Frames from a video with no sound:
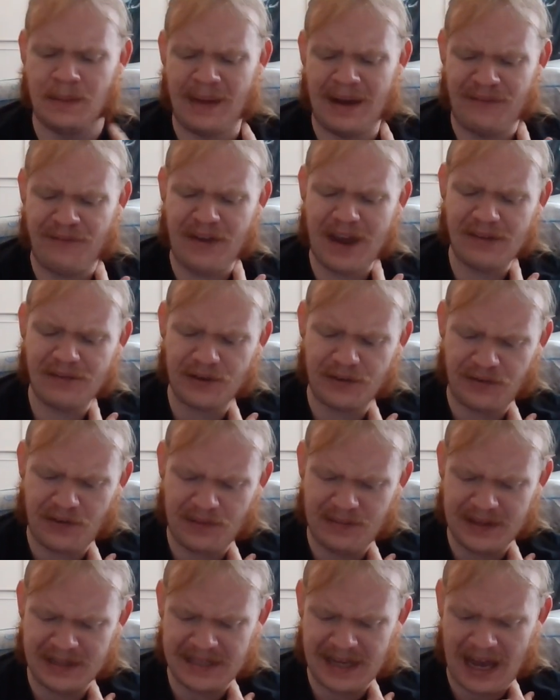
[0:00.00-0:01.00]
My favorite
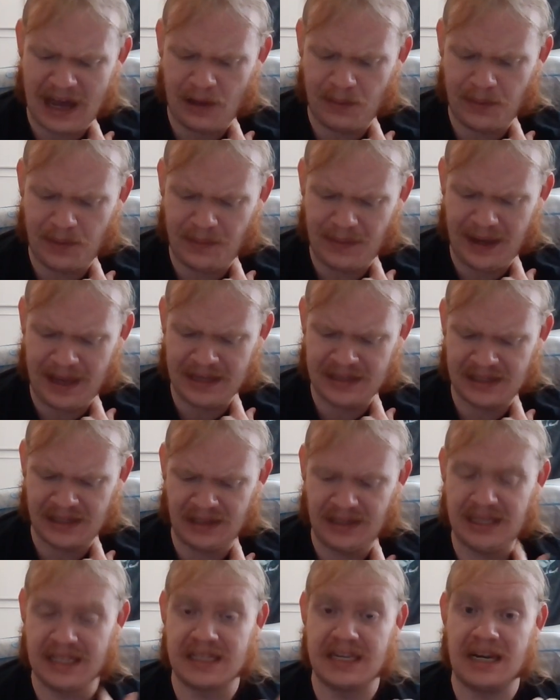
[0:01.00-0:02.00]
from this album is
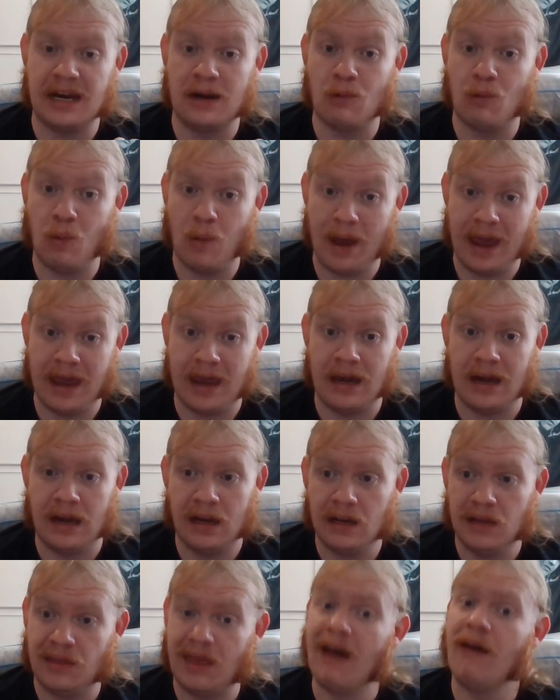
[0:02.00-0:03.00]
Listening When.
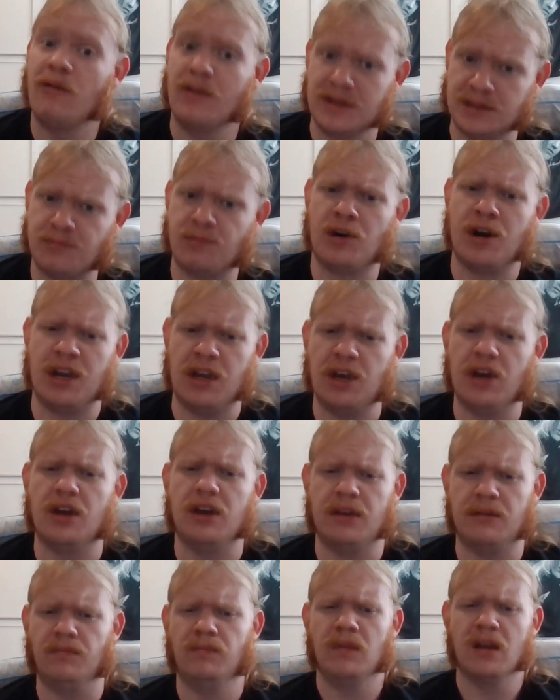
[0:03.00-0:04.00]
That one's pretty good.
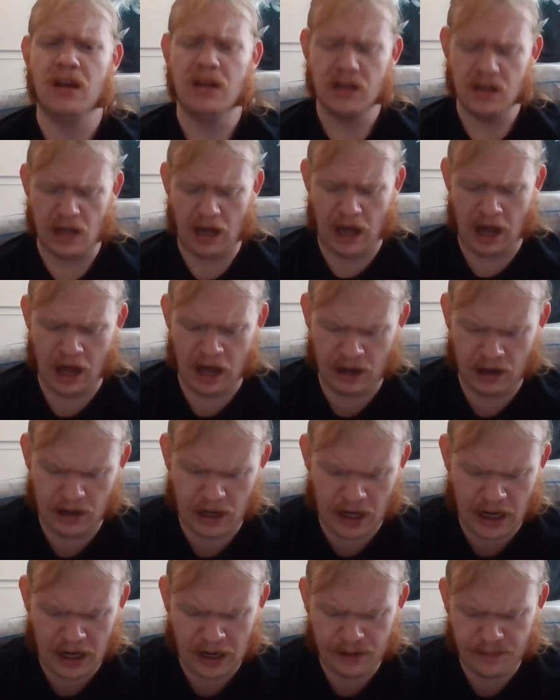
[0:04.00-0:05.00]

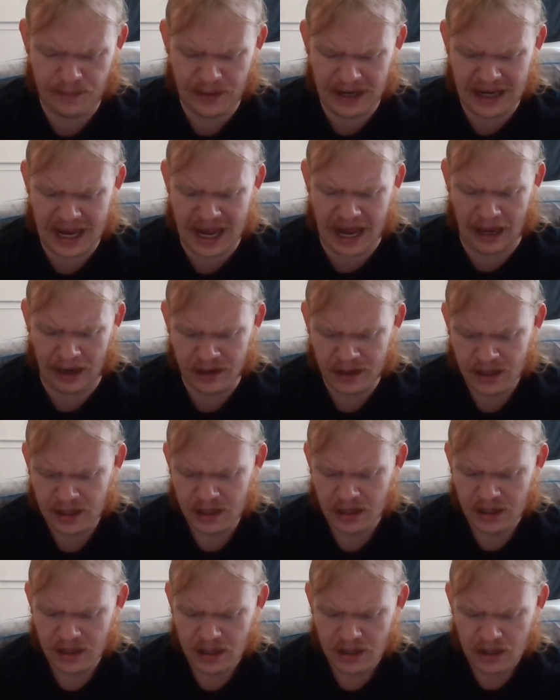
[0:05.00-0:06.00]
But yeah,
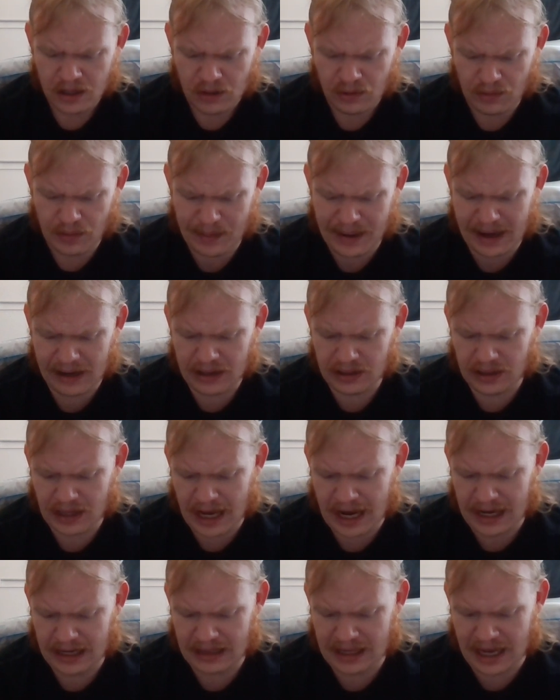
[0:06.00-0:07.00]
Remain in
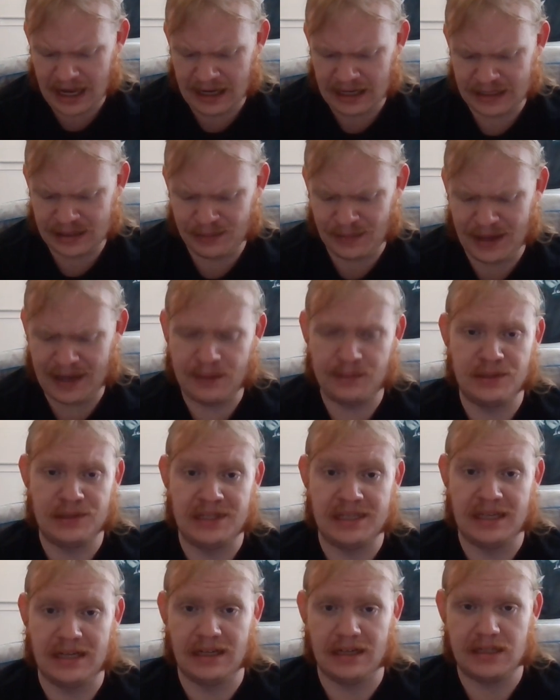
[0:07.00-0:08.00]
Light, that is my number
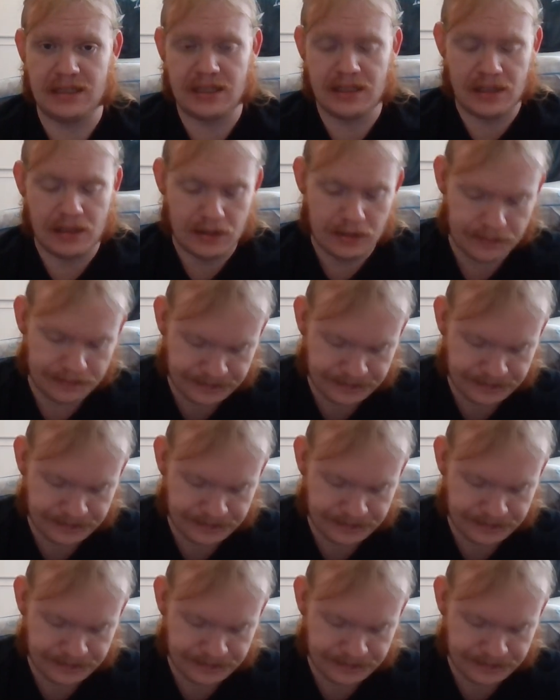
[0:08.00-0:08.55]
6.